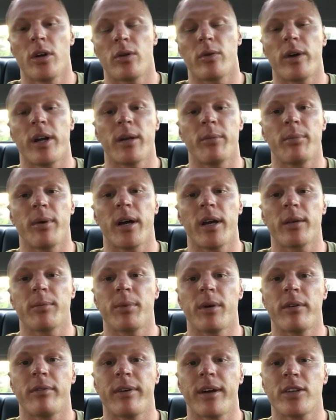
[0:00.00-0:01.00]
ride a bike,
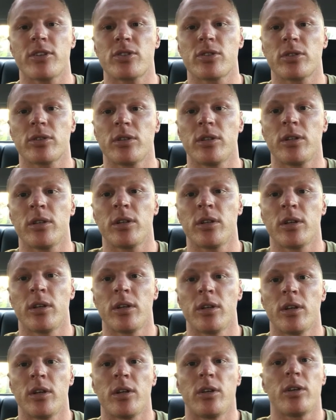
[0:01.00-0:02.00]
but eventually
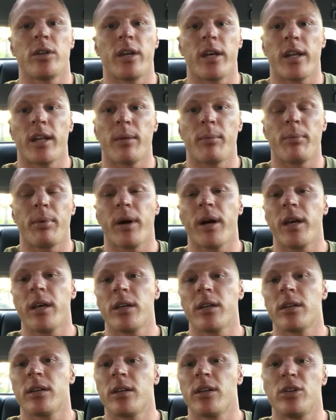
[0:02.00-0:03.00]
you get on the
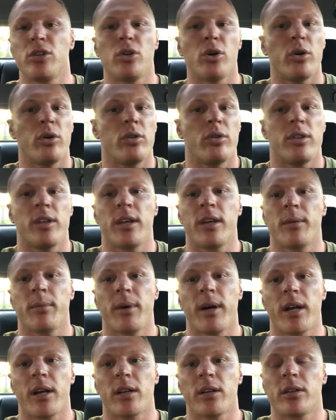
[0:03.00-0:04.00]
bike, you don't even think
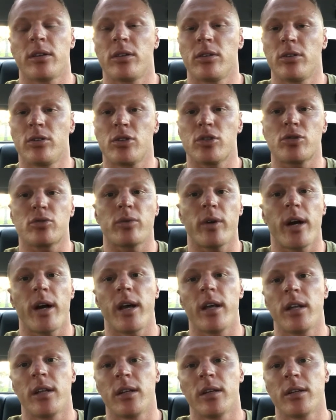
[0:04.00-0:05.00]
about it, you just
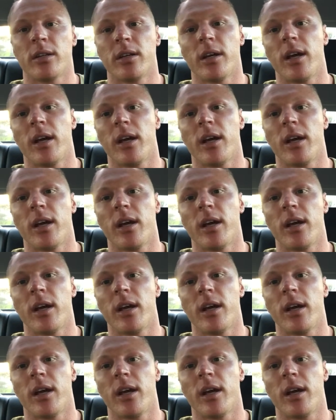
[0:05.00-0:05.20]
ride,